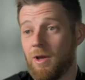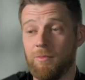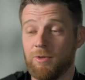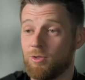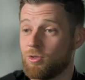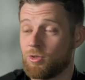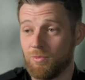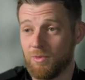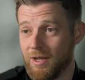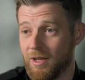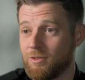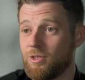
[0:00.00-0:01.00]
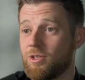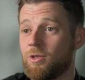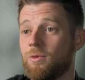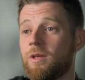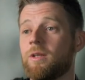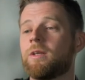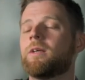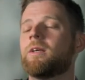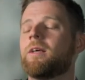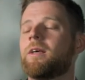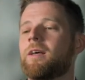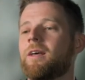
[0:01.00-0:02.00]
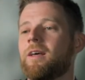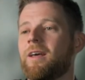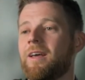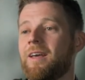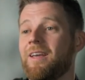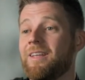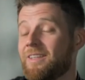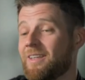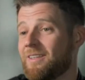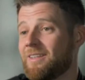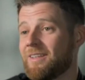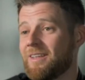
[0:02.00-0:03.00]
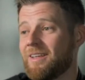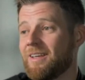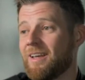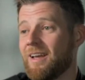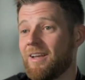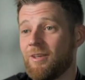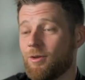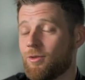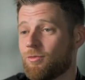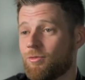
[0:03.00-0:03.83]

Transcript: Maybe it's just something else you're doing. He did, and he got